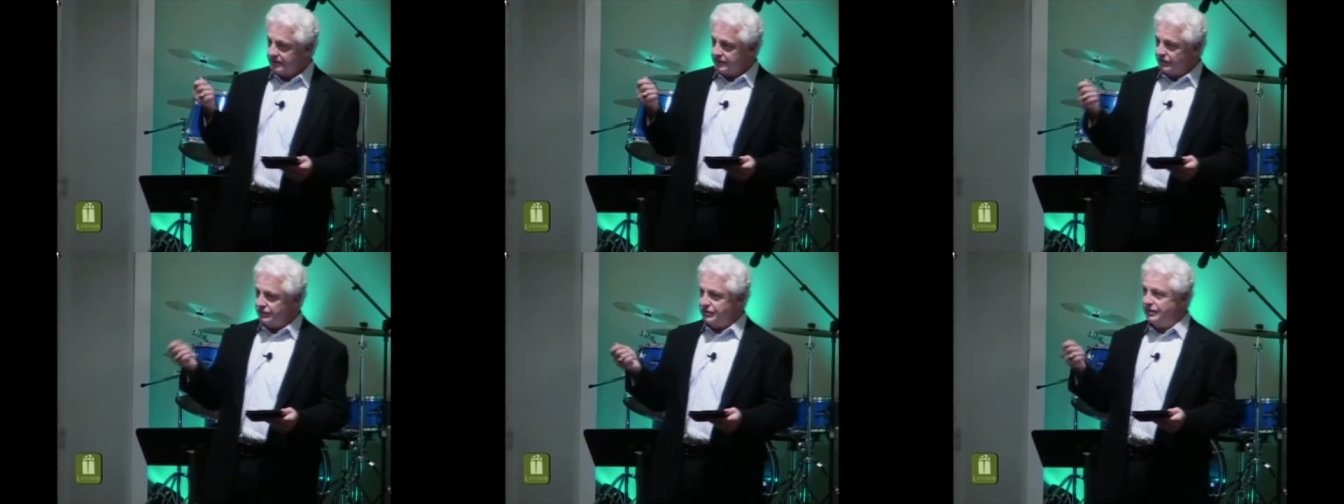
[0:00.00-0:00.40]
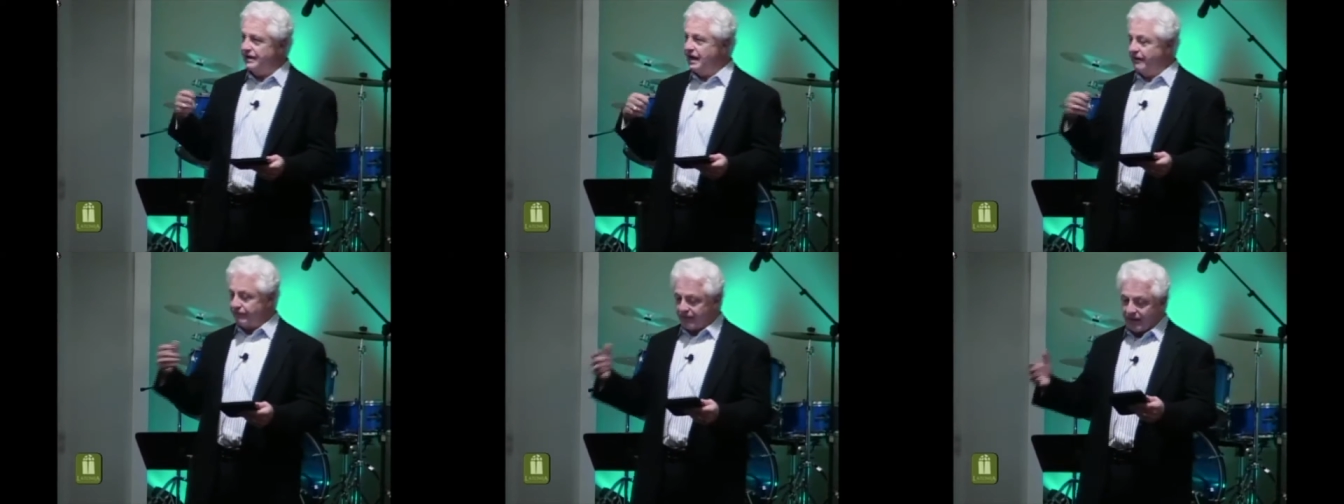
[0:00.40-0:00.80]
So, sure
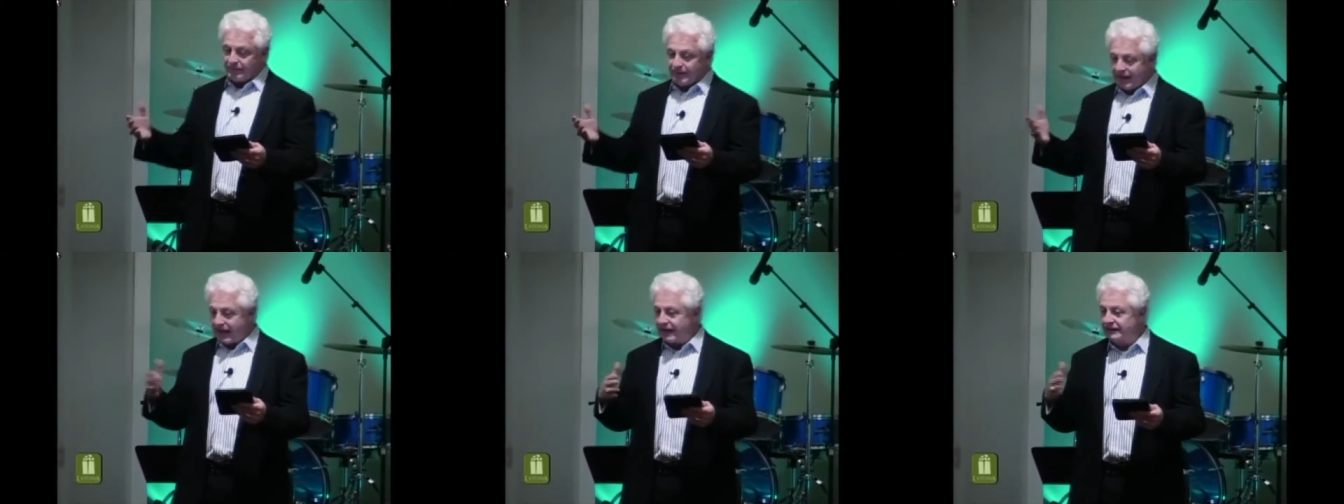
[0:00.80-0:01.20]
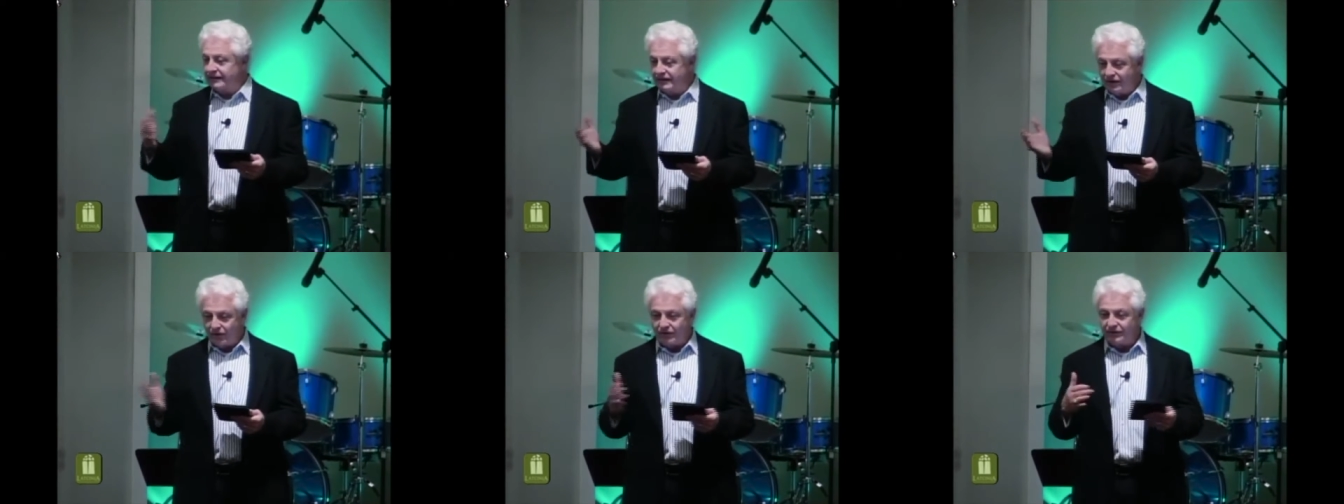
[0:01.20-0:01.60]
enough, they began
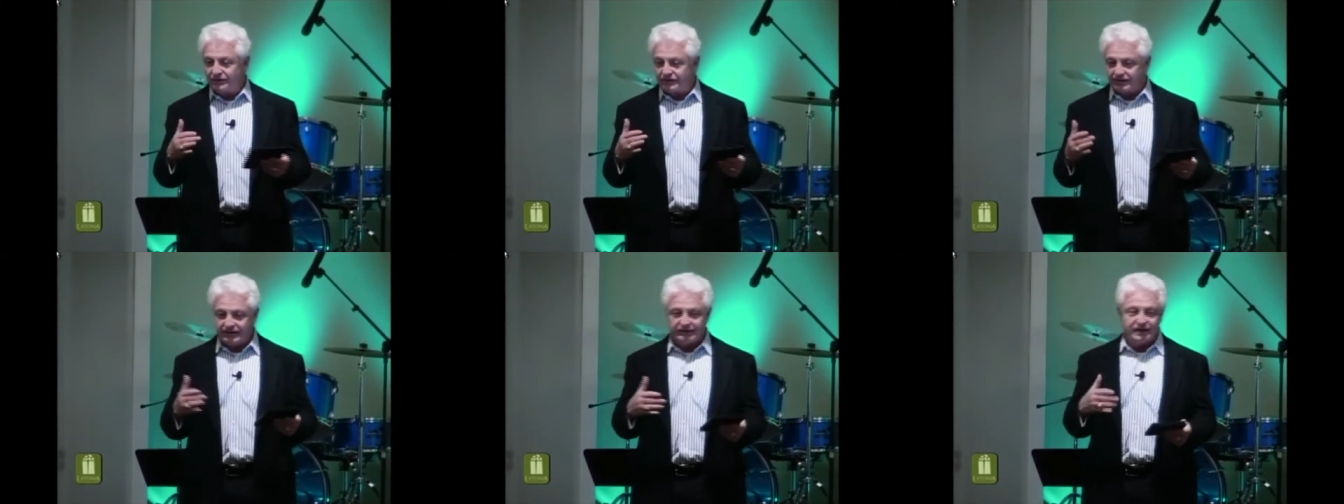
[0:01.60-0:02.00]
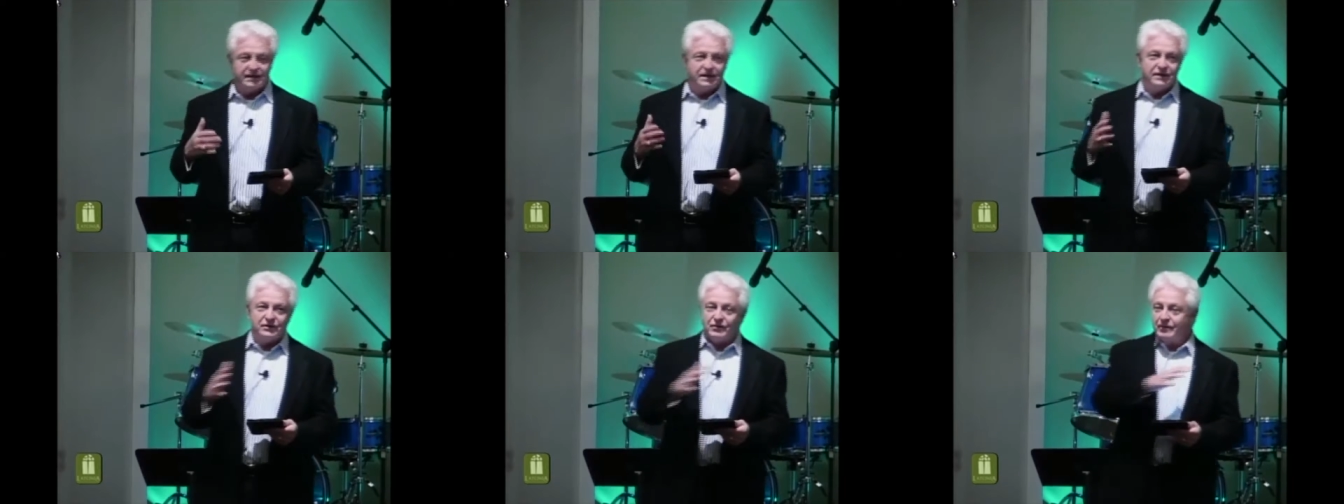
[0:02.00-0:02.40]
to notice that
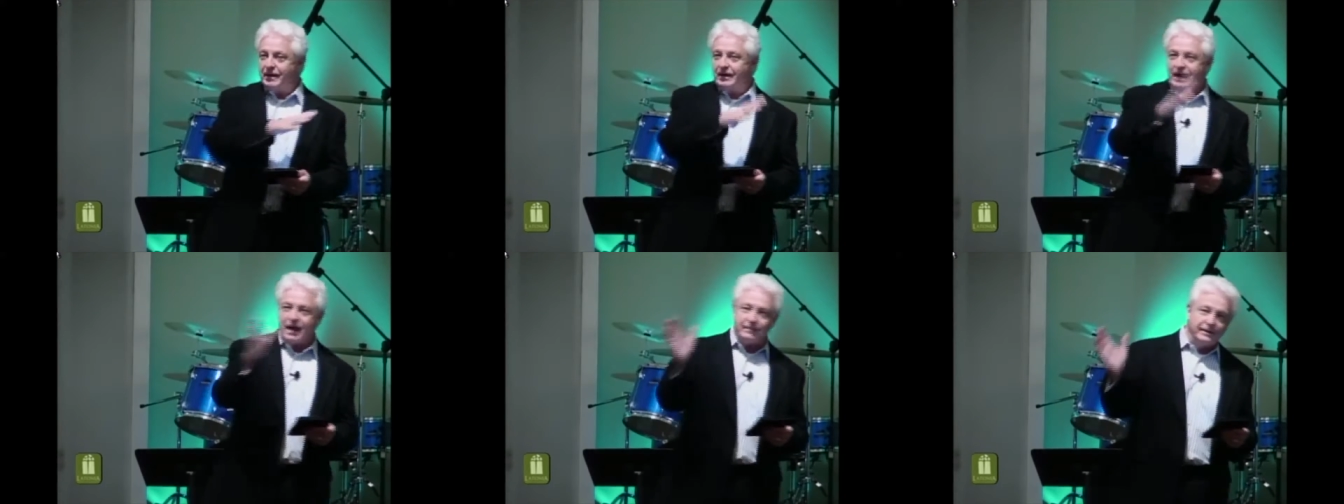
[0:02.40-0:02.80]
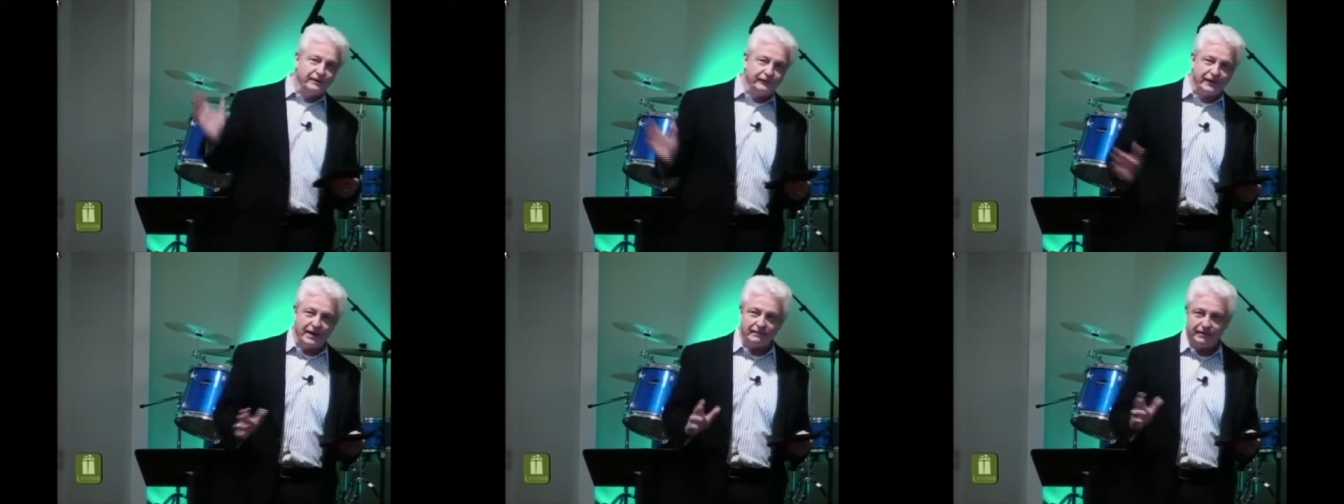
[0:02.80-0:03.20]
no matter how many
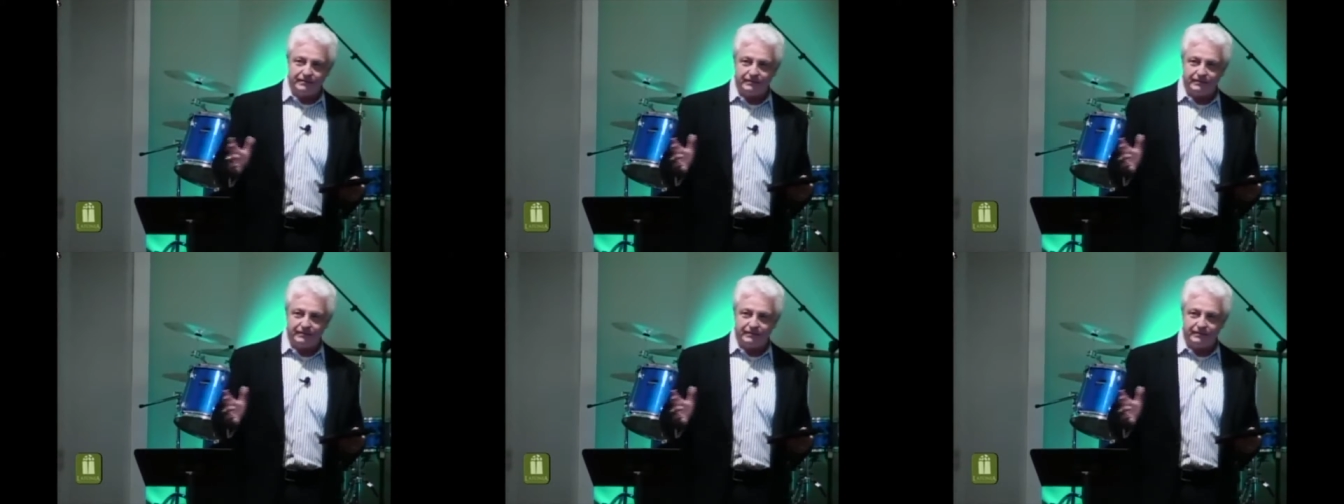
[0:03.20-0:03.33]
family